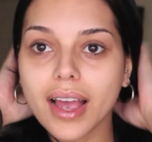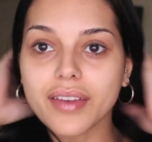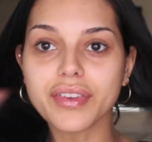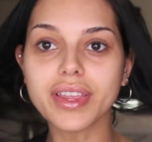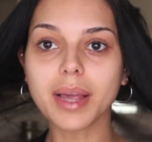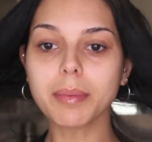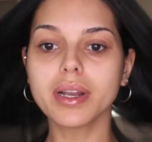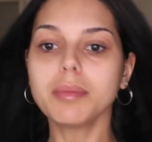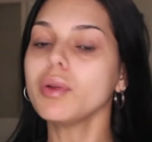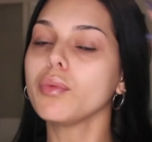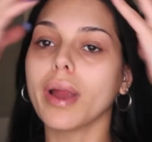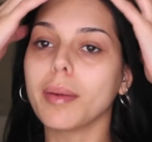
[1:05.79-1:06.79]
I feel like I'm gonna
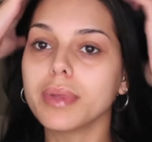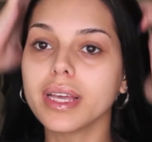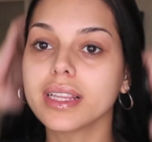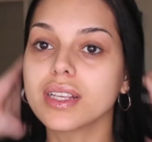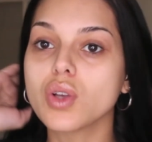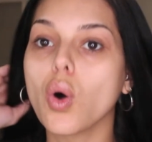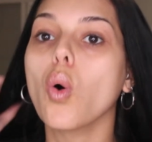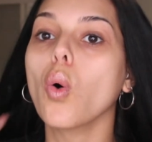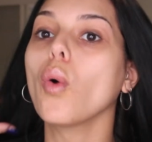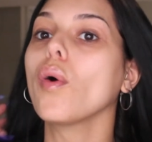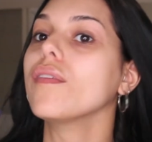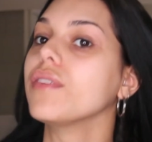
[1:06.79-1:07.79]
be rambling this
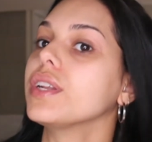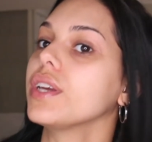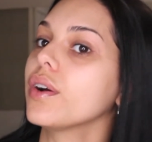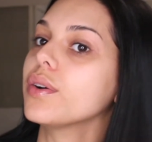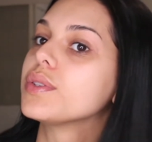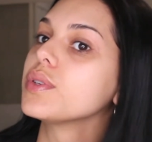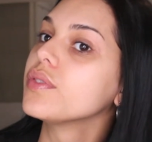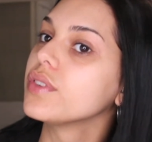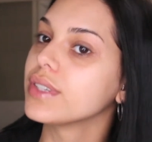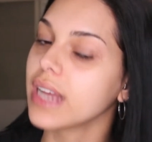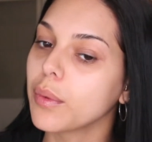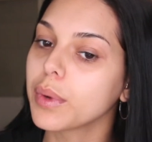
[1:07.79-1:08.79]
whole video. So if
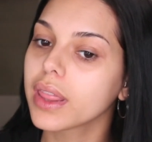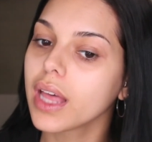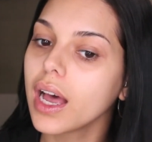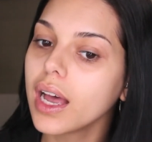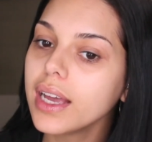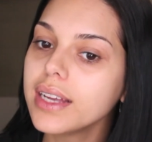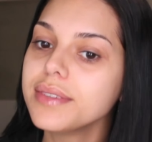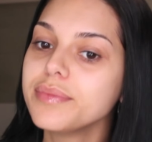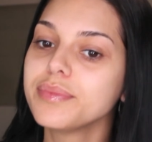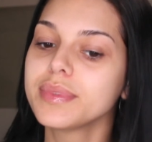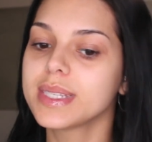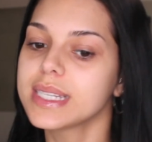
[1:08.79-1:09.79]
you're down with that,
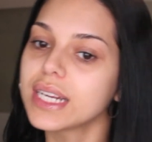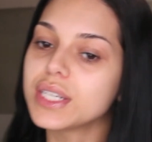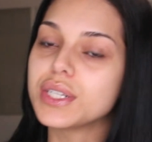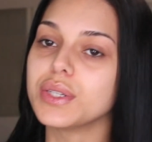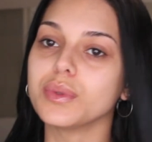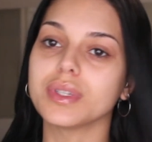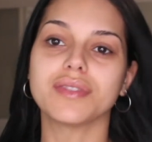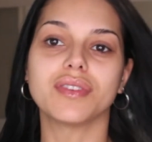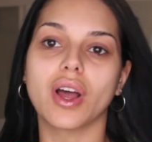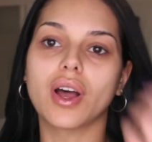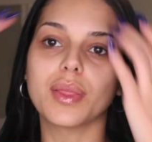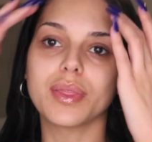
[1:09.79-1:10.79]
stay tuned. If
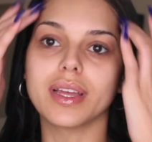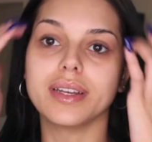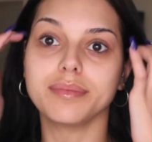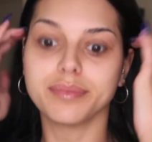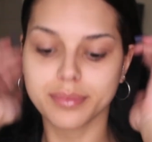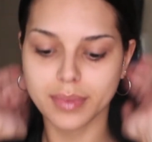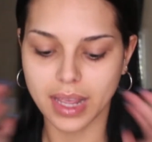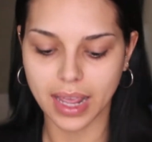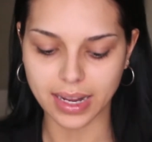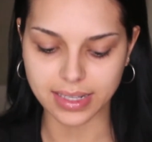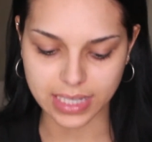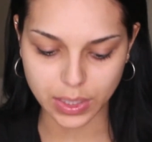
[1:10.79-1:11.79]
not, then
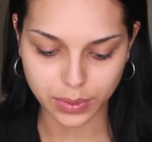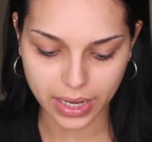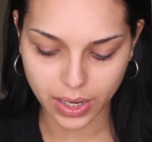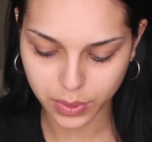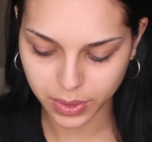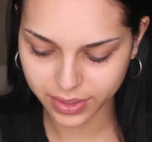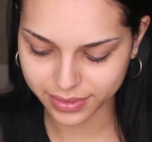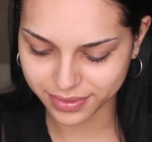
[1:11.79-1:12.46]
exit out now.